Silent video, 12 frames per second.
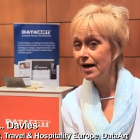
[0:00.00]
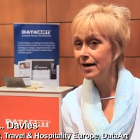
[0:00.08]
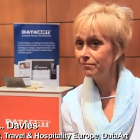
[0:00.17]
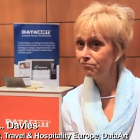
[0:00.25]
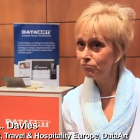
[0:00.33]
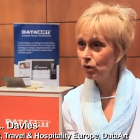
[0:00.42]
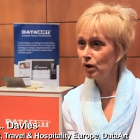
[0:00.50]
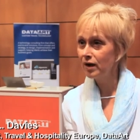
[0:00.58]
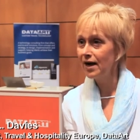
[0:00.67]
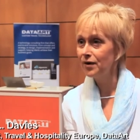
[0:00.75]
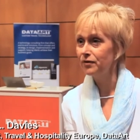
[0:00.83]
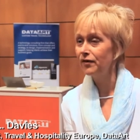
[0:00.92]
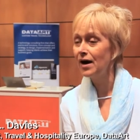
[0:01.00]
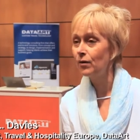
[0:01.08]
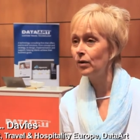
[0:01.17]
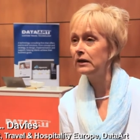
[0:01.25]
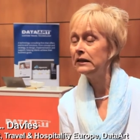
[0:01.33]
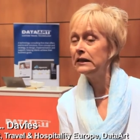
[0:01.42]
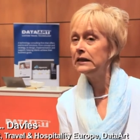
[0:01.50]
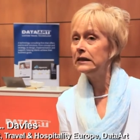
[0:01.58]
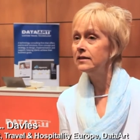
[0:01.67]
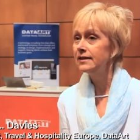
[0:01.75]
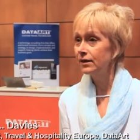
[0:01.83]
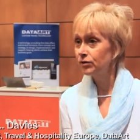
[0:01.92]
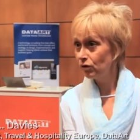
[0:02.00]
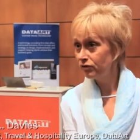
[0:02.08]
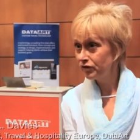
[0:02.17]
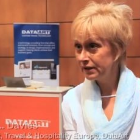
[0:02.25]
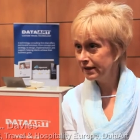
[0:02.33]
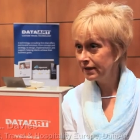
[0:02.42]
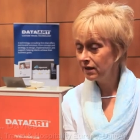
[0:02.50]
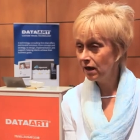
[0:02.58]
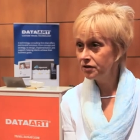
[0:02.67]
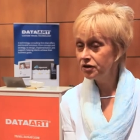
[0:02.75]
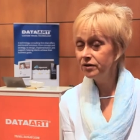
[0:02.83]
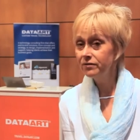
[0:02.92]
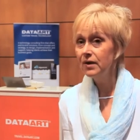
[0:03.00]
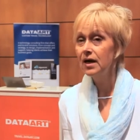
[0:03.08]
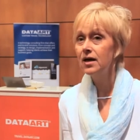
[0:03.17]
I work out of our sales office in London.